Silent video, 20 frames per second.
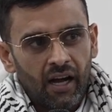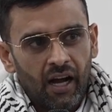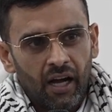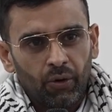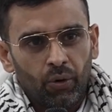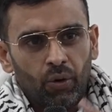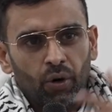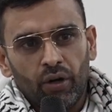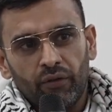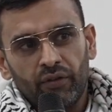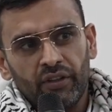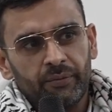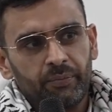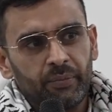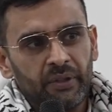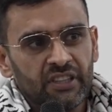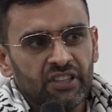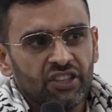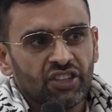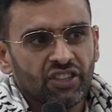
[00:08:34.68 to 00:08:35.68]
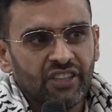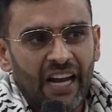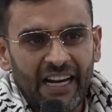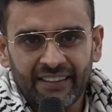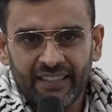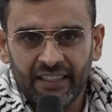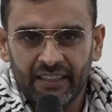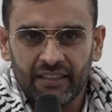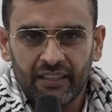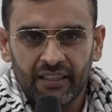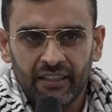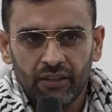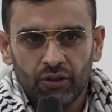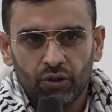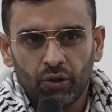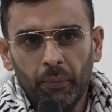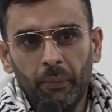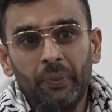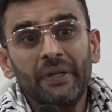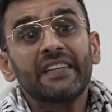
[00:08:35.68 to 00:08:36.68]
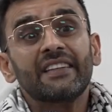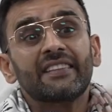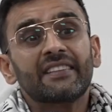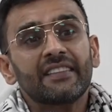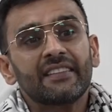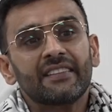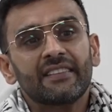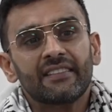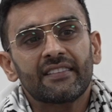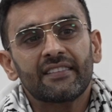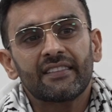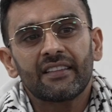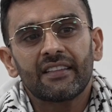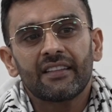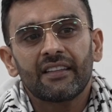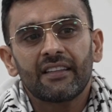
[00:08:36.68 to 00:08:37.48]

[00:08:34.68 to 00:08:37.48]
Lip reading: and all of us being shattered to pieces.